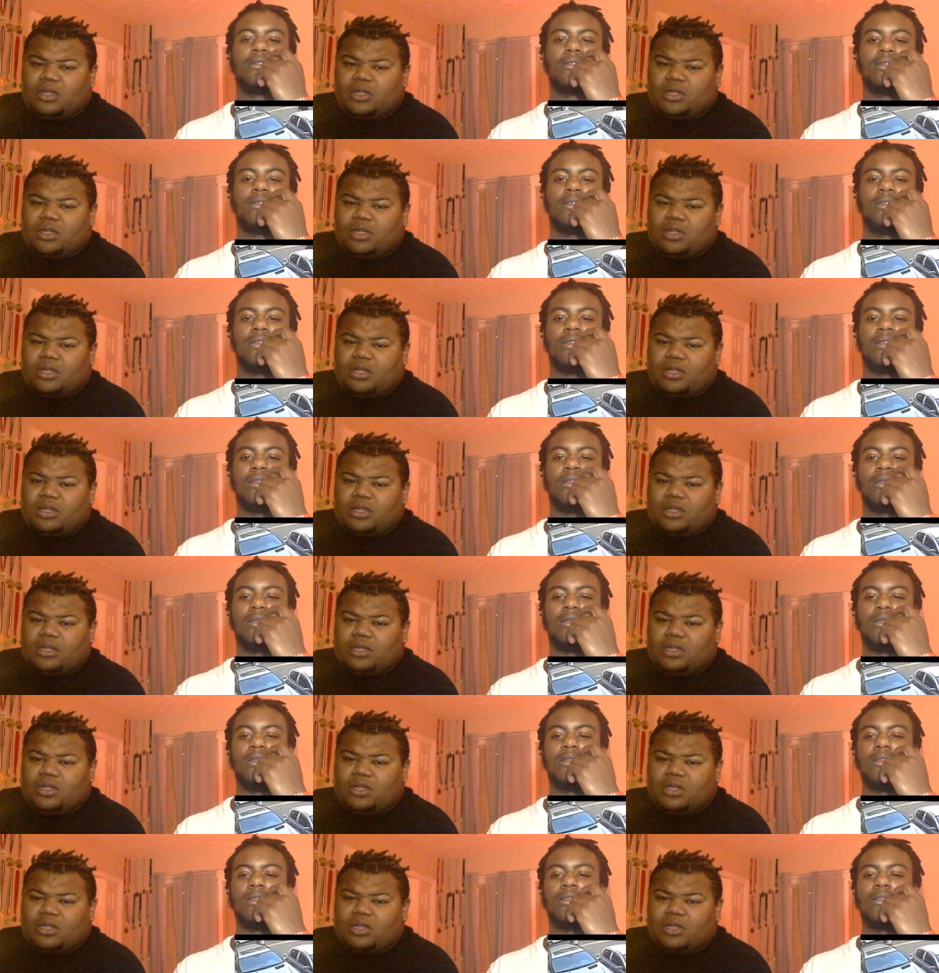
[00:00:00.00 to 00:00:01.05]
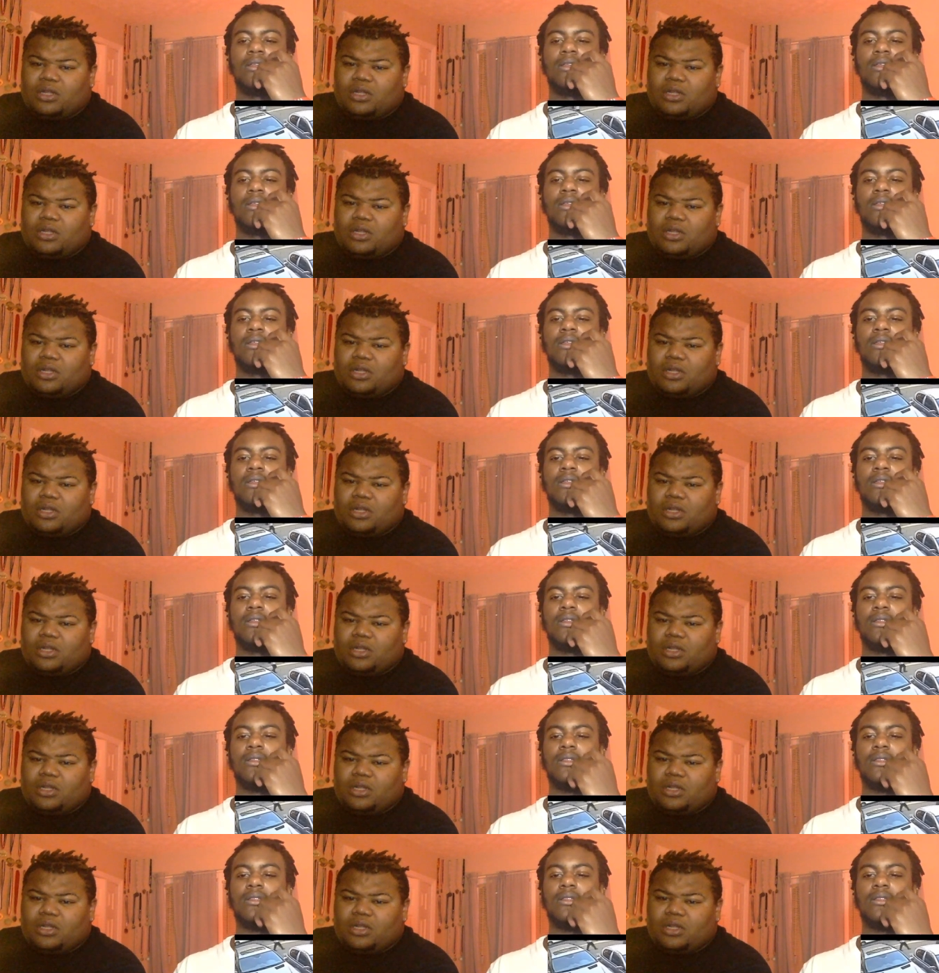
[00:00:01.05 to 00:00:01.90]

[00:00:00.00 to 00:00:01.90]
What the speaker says: Nothing is said.